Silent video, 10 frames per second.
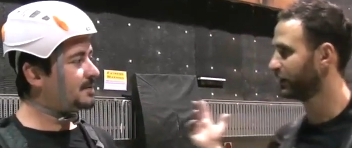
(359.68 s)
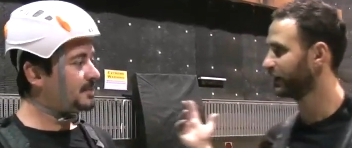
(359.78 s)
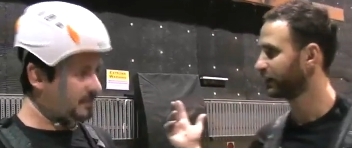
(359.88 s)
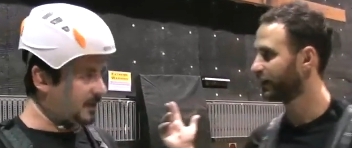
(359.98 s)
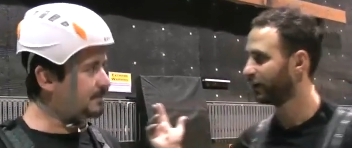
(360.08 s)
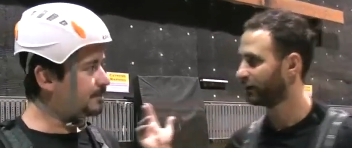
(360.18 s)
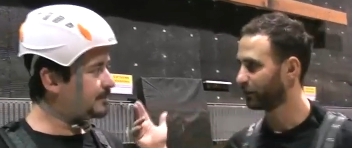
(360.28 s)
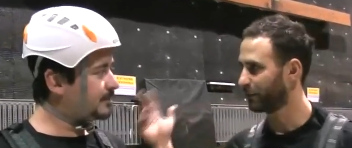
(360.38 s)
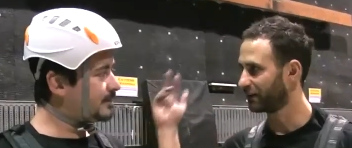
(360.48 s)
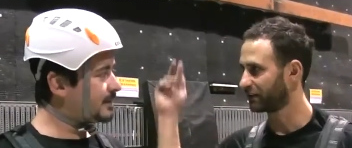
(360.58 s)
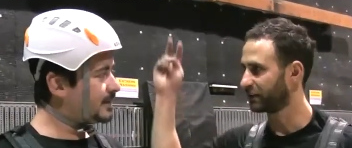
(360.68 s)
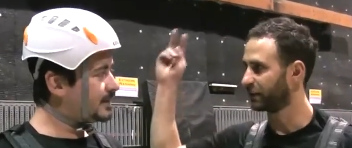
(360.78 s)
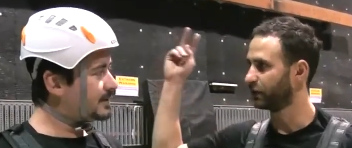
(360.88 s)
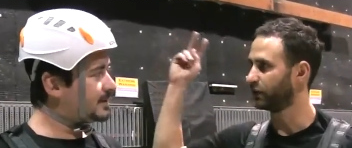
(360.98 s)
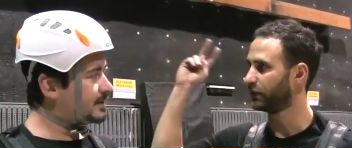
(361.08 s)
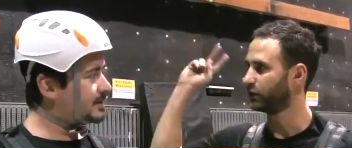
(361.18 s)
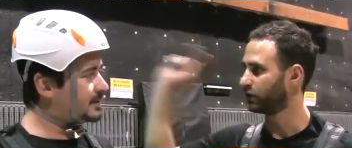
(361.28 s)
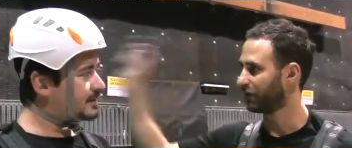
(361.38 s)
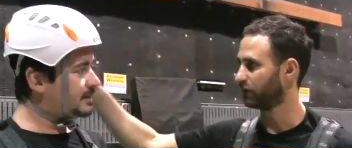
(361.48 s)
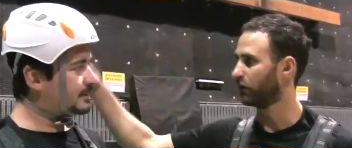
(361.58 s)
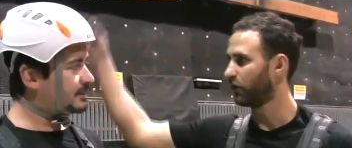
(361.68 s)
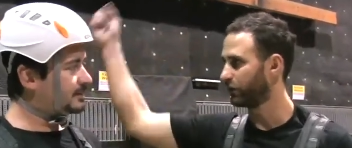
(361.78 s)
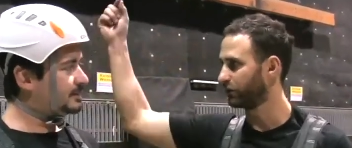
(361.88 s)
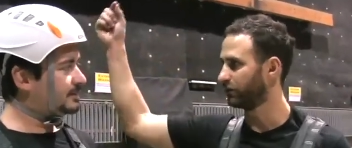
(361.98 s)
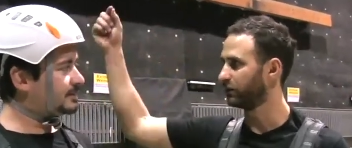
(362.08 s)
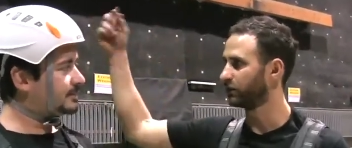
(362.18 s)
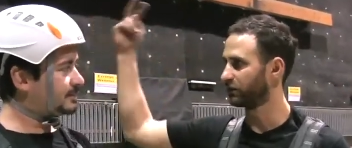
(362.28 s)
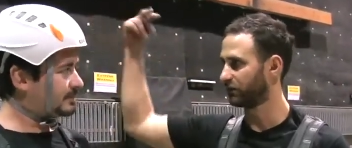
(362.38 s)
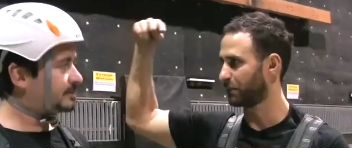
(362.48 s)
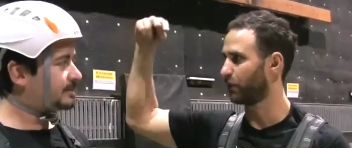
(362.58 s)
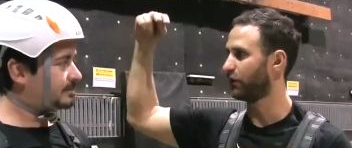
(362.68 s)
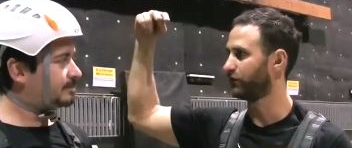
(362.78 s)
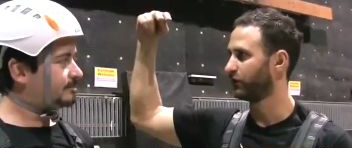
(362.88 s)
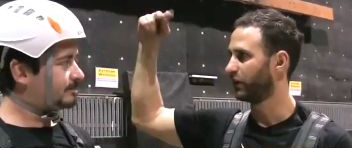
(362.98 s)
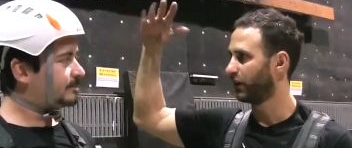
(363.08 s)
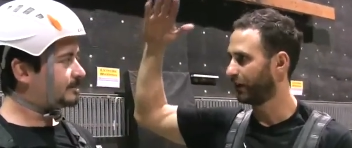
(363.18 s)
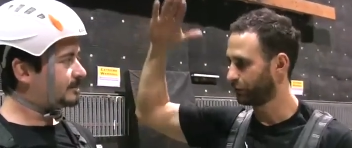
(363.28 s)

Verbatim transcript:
Speaker 1: rig. Yep. So basically, you'll have a line on you. You'll step off. And